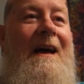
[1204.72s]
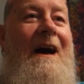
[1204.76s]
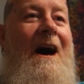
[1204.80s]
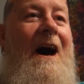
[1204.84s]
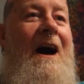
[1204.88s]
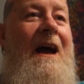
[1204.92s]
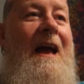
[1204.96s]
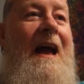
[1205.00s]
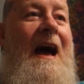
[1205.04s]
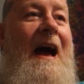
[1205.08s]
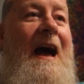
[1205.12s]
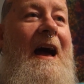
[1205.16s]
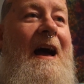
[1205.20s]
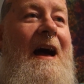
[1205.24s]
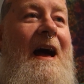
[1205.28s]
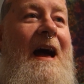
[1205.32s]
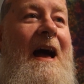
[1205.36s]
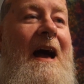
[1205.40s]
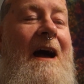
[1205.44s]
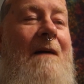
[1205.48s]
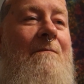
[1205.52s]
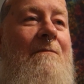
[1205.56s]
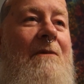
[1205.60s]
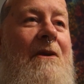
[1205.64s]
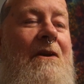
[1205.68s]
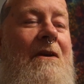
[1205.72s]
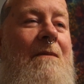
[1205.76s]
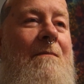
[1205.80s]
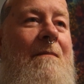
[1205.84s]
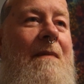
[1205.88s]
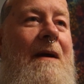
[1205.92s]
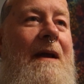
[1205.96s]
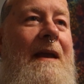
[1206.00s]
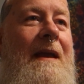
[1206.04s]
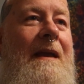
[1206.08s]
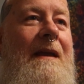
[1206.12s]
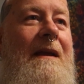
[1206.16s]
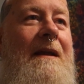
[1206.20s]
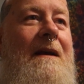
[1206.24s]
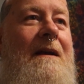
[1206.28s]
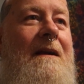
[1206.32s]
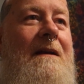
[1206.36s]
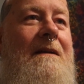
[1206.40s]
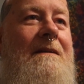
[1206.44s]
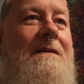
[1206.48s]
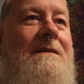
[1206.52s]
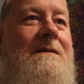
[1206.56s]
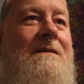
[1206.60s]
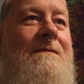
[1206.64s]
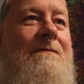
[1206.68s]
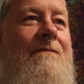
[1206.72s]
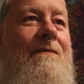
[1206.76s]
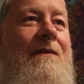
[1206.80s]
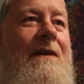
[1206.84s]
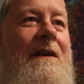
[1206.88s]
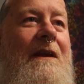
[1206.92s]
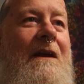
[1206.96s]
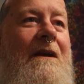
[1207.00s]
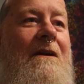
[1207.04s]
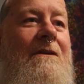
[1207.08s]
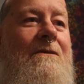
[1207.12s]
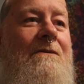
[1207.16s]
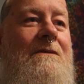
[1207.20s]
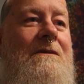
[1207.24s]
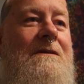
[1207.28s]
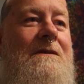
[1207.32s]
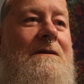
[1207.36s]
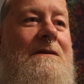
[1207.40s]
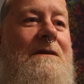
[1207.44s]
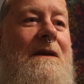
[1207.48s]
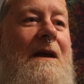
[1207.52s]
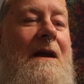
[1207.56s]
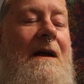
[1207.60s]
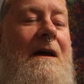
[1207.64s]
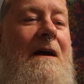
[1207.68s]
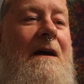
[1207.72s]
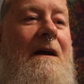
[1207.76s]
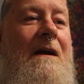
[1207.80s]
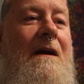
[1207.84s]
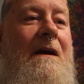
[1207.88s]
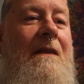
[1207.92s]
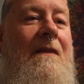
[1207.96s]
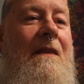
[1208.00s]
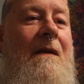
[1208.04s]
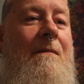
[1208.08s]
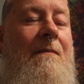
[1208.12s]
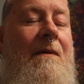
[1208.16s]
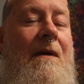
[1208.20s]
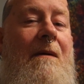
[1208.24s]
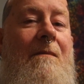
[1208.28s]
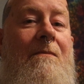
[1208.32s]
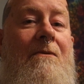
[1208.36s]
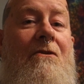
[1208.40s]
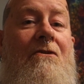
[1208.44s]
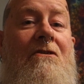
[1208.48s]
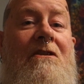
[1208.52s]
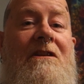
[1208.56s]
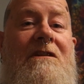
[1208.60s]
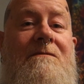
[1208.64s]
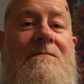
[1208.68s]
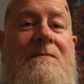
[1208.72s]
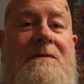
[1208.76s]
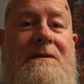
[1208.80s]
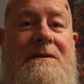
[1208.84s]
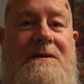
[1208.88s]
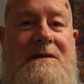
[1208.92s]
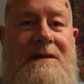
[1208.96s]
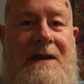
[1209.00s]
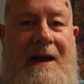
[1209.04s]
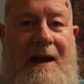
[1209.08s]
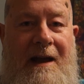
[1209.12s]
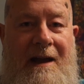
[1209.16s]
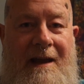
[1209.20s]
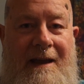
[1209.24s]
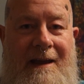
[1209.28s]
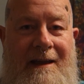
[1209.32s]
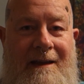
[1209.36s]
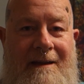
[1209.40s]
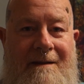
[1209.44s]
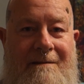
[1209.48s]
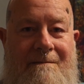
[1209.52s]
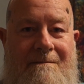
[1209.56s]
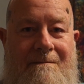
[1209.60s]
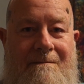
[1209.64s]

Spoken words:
I am going to make some videos and they'll be up Christmas Day.